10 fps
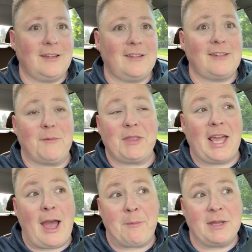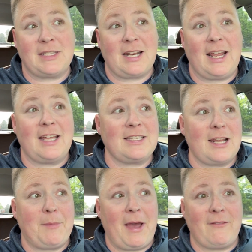something happened and I ended
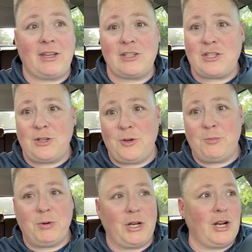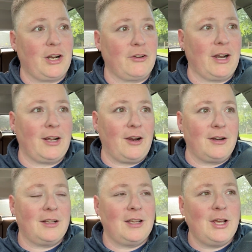up having to put it on a credit
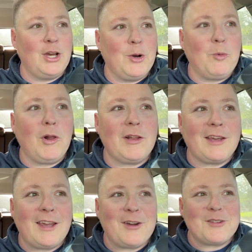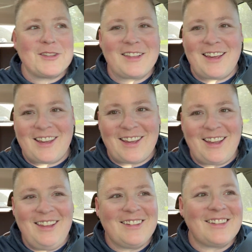card. Well, here's the thing.
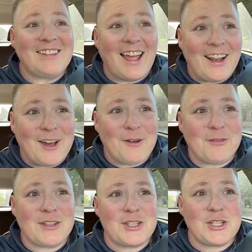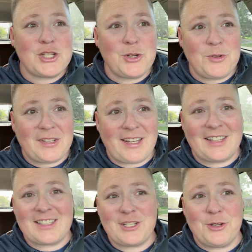Instead of
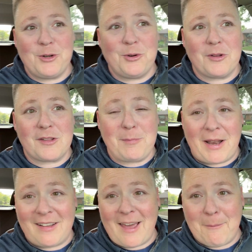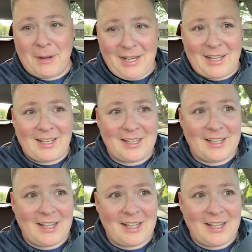choosing to spend that money